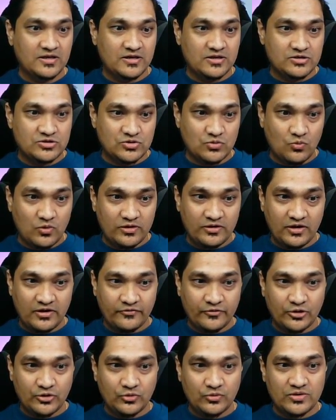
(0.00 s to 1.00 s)
So what you have
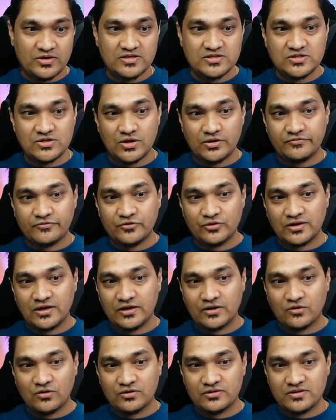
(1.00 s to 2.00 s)
to do is you have to
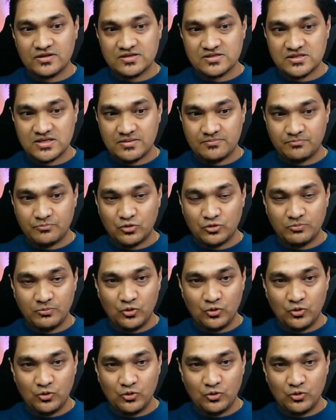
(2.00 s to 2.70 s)
click on this input